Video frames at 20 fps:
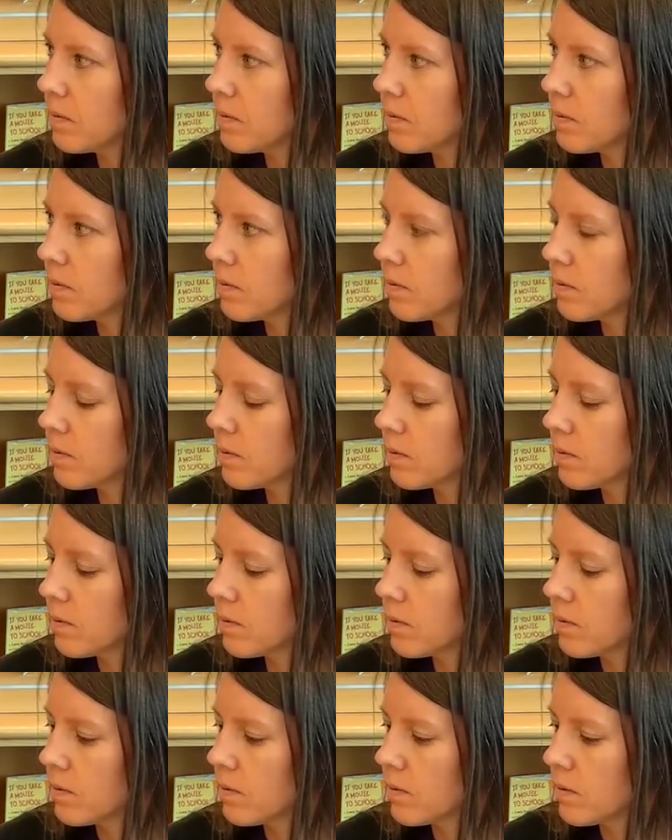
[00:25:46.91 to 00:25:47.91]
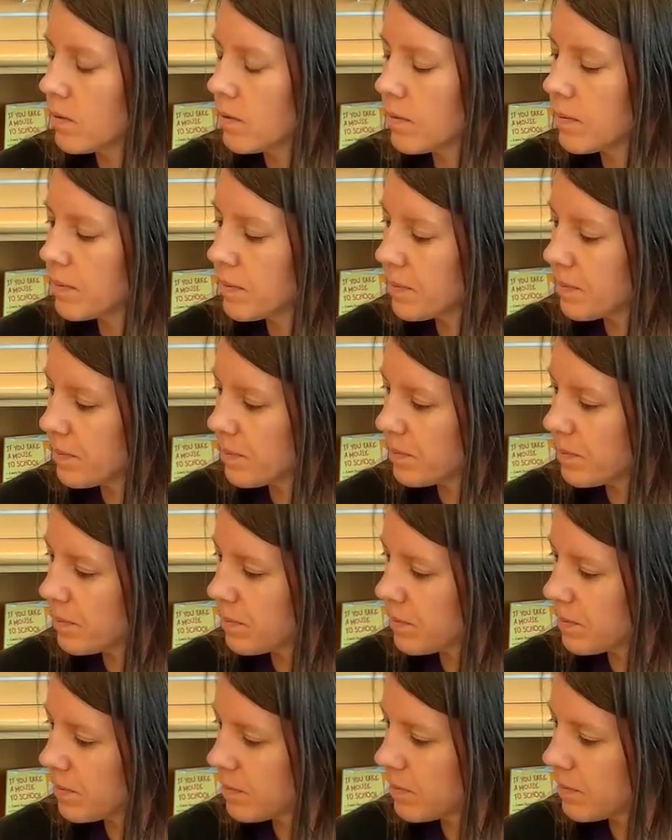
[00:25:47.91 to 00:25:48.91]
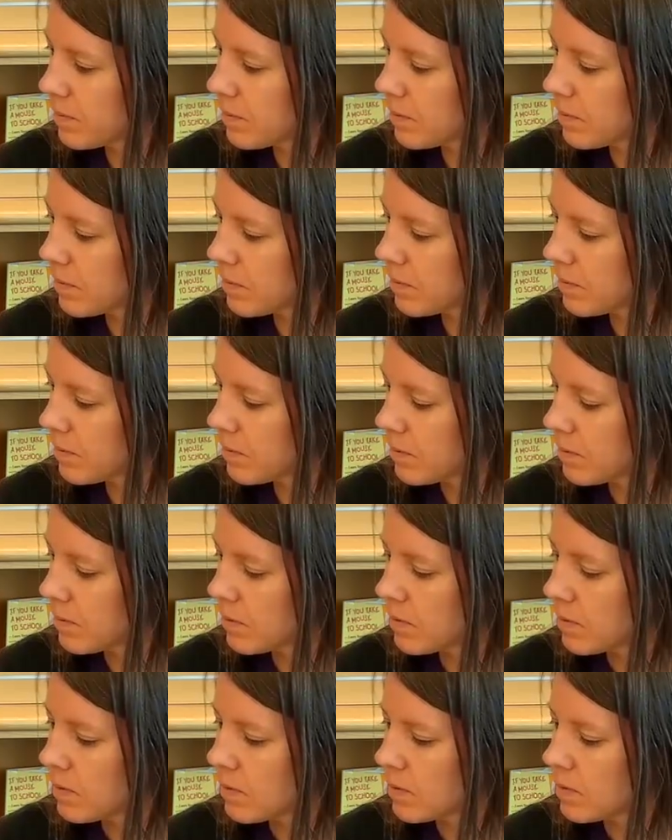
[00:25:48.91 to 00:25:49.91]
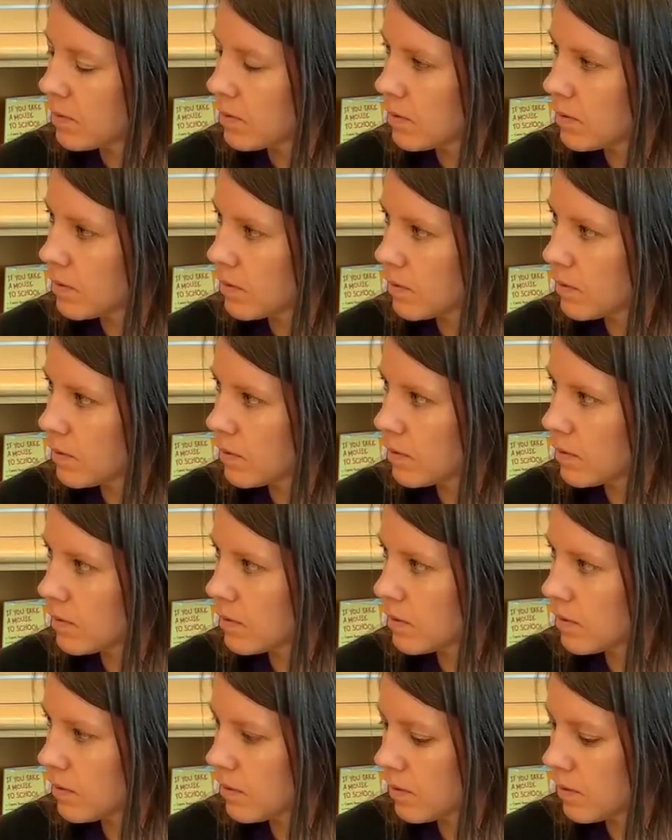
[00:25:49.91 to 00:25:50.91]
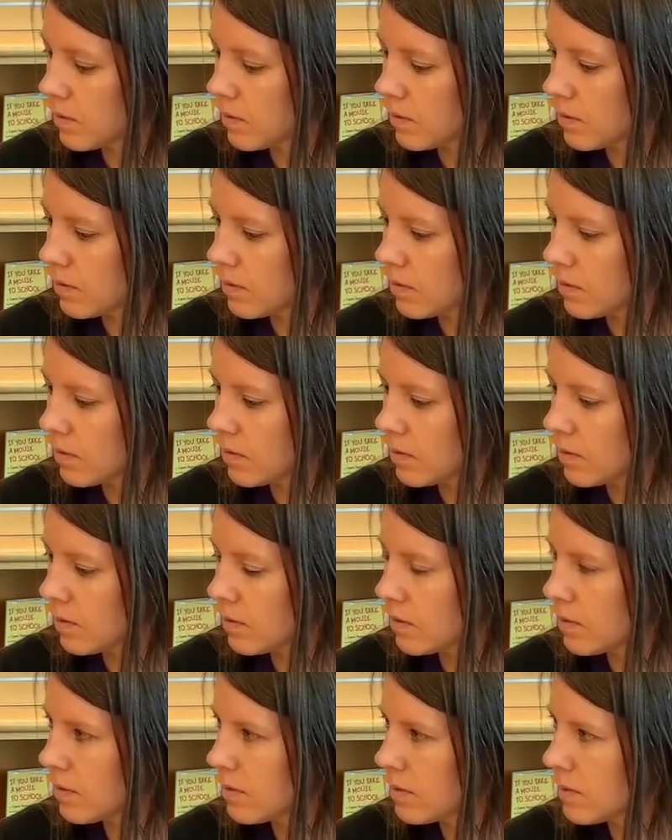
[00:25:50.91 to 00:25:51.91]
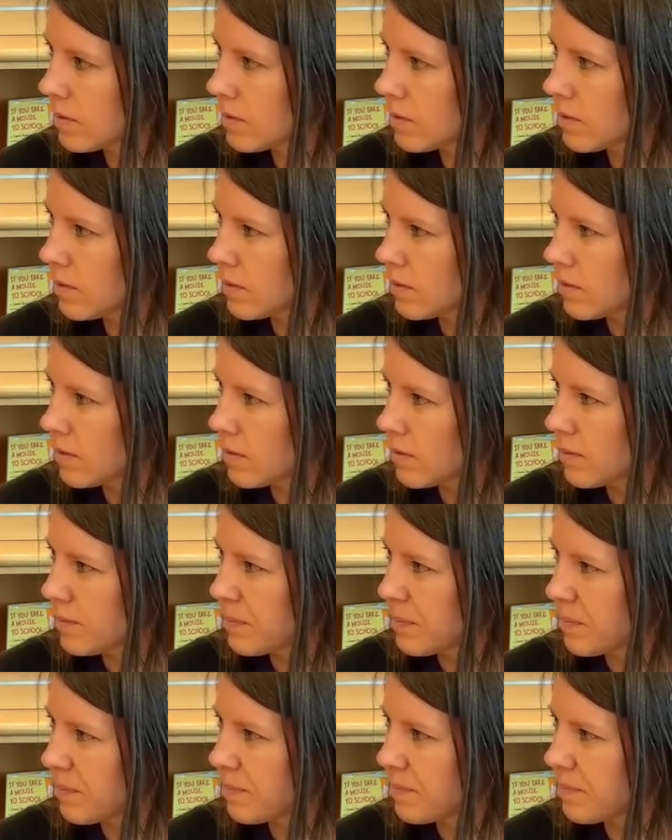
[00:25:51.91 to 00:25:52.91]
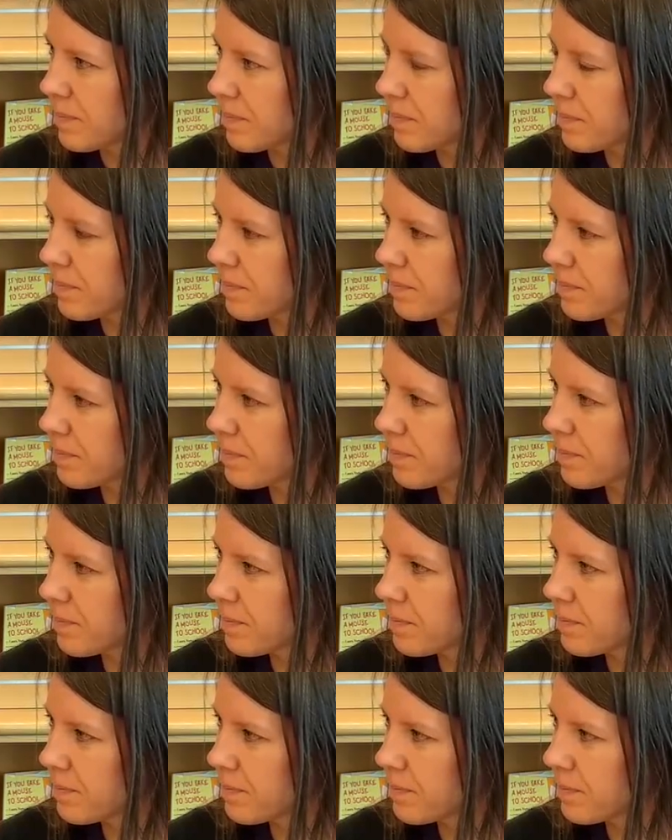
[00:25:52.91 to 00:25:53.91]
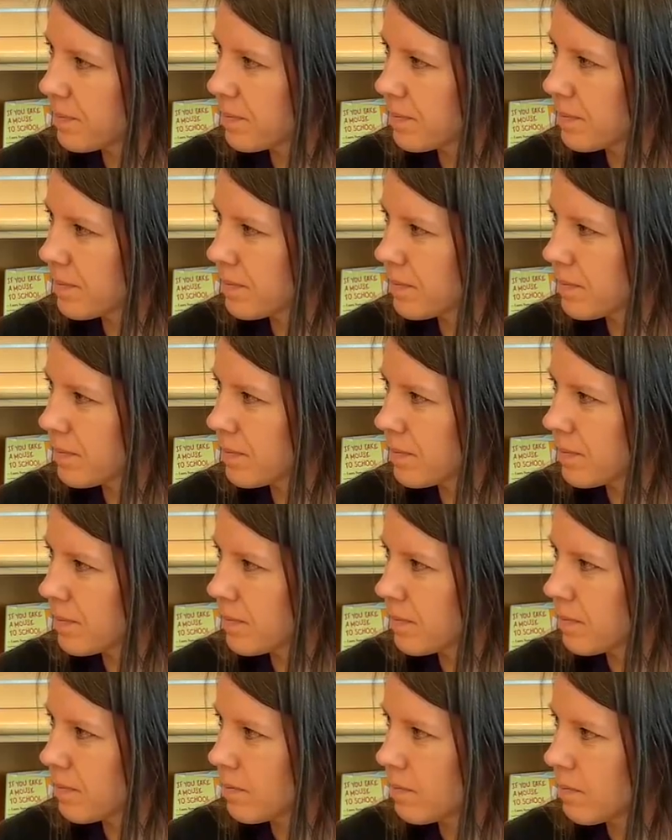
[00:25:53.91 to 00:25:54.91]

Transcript: No words are spoken by the person on screen.